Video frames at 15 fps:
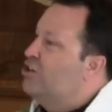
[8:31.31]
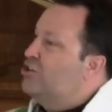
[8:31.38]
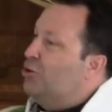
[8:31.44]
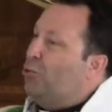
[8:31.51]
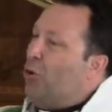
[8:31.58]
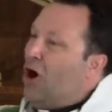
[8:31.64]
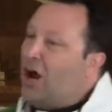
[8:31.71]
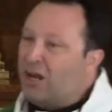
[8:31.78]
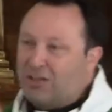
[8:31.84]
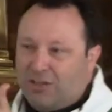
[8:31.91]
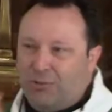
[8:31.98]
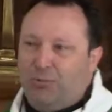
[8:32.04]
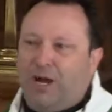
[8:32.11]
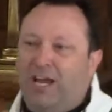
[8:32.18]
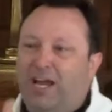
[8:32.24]
to walk
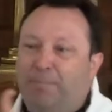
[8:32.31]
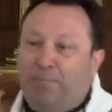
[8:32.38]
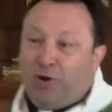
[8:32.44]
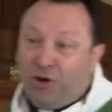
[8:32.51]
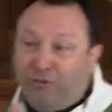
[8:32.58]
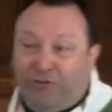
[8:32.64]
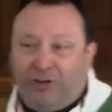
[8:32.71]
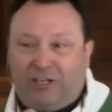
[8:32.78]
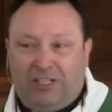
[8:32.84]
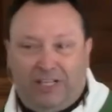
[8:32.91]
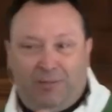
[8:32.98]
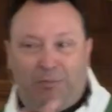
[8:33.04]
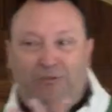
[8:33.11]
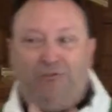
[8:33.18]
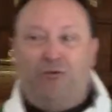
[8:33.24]
the way
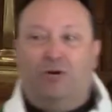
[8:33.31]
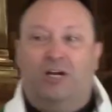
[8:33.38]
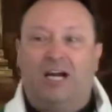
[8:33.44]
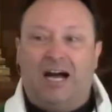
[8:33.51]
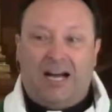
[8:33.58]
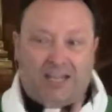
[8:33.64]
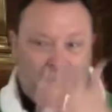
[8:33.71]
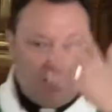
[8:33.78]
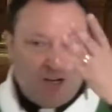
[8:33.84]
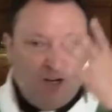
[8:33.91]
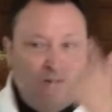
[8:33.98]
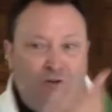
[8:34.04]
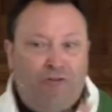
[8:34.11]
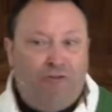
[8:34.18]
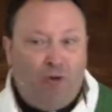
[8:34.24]
perfectly before God
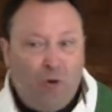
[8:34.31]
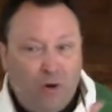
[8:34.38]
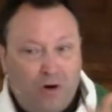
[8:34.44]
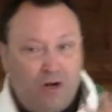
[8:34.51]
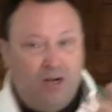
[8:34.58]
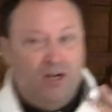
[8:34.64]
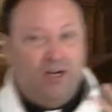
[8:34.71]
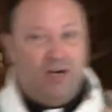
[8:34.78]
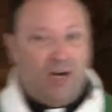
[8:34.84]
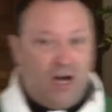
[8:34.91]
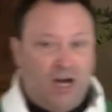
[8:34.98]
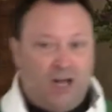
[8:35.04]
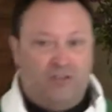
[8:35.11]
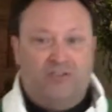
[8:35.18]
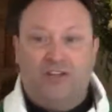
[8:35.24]
for
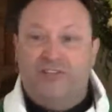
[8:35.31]
us.